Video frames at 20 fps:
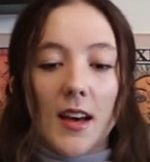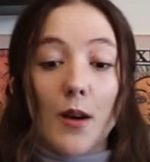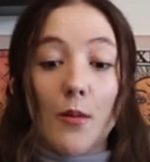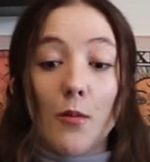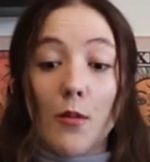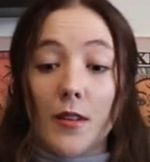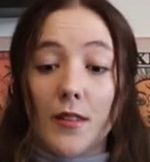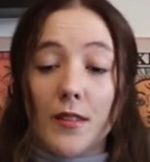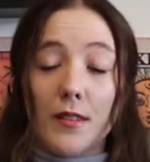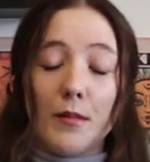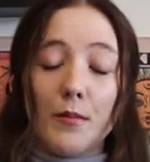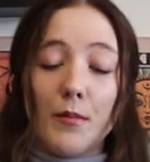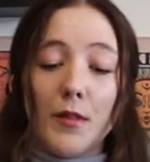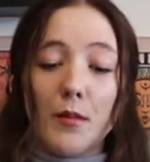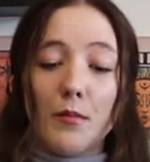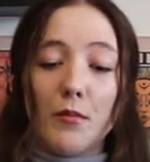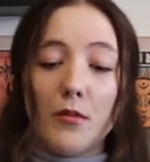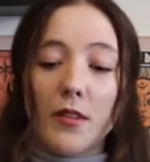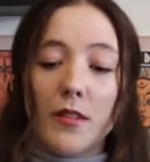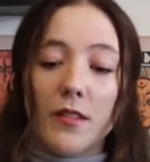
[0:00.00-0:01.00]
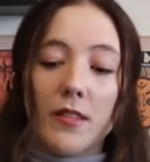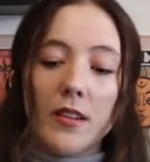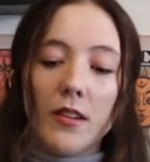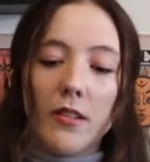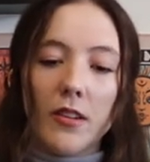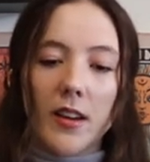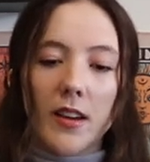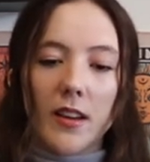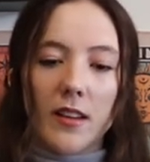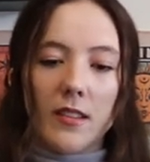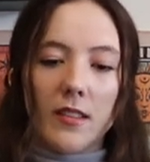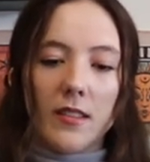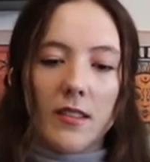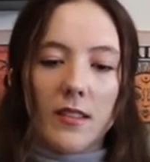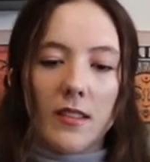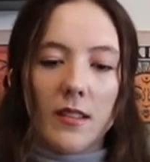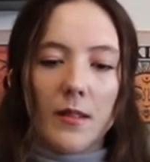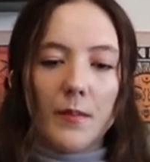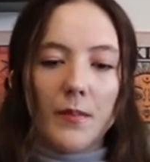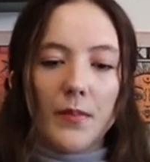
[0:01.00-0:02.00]
I want something more
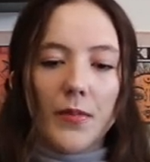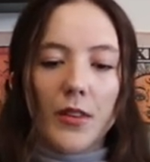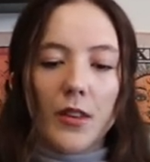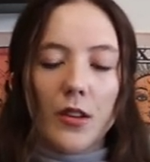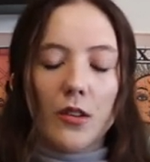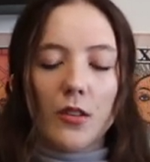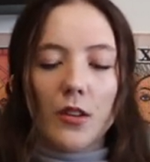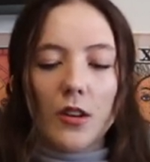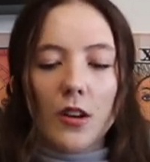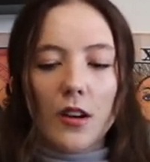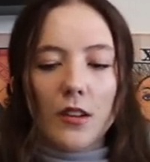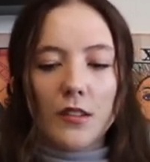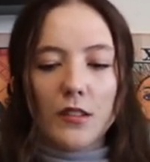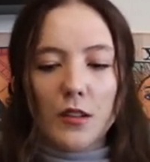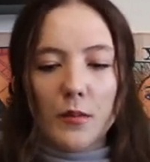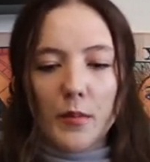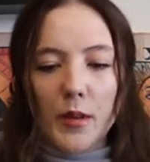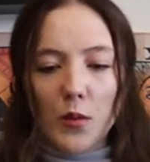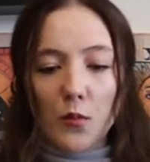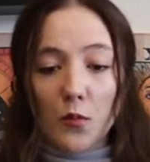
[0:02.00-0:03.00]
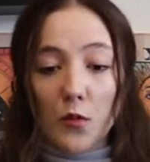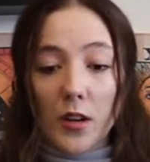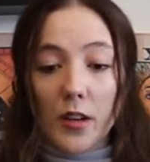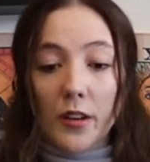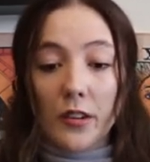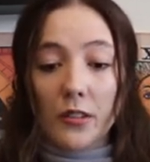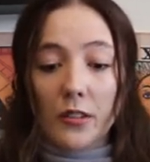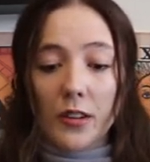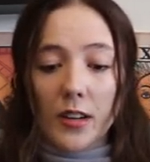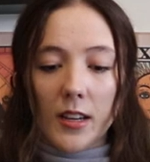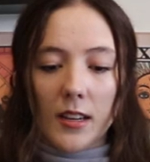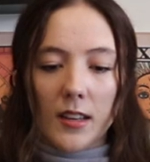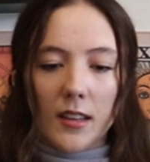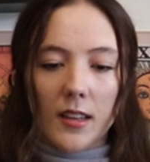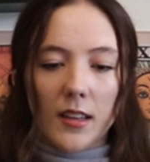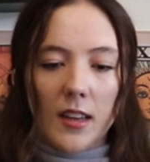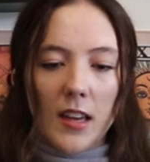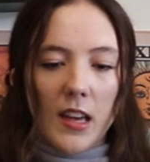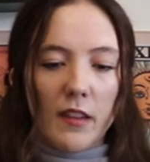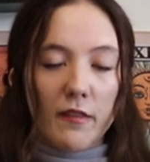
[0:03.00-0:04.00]
serious. You could also be
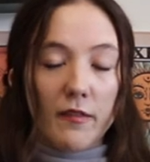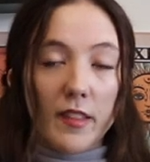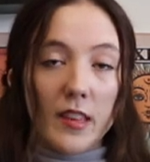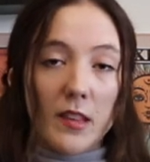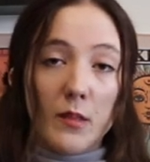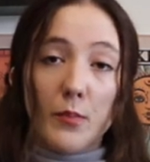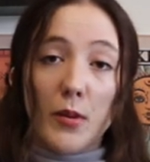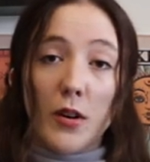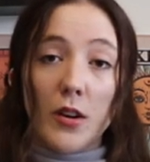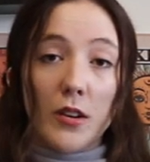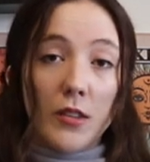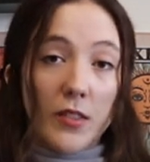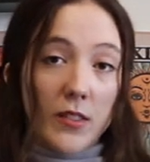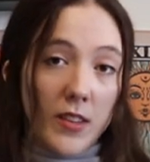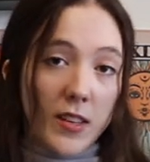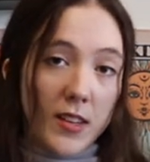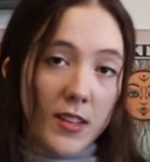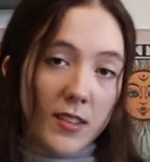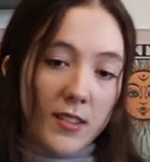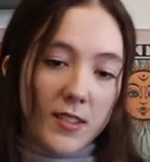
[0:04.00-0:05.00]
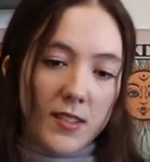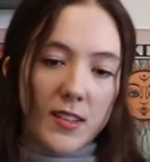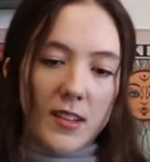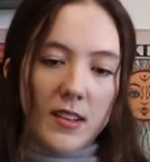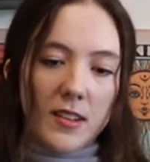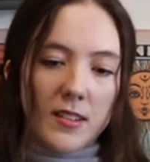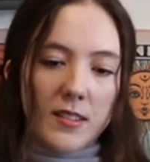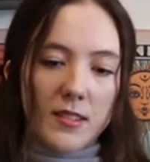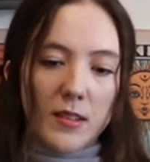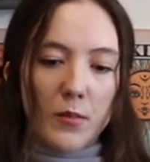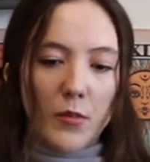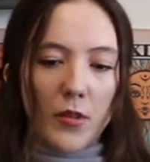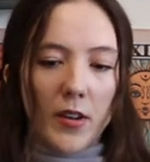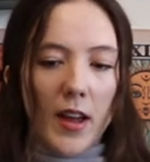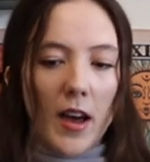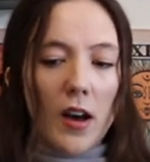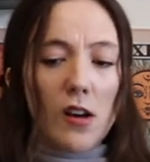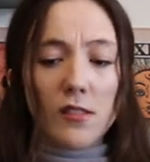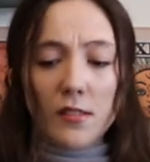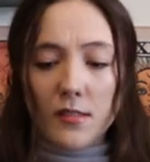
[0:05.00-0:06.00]
wondering if this person is seeing someone
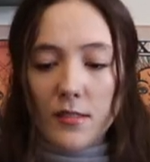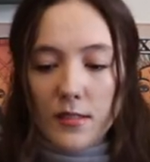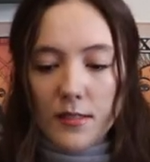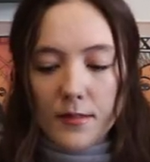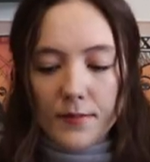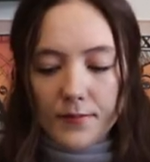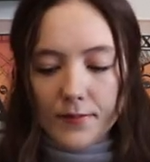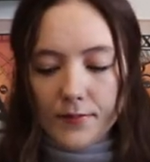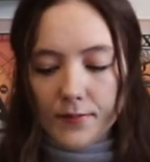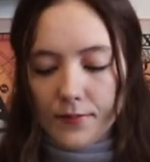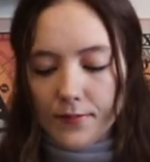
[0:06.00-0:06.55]
else.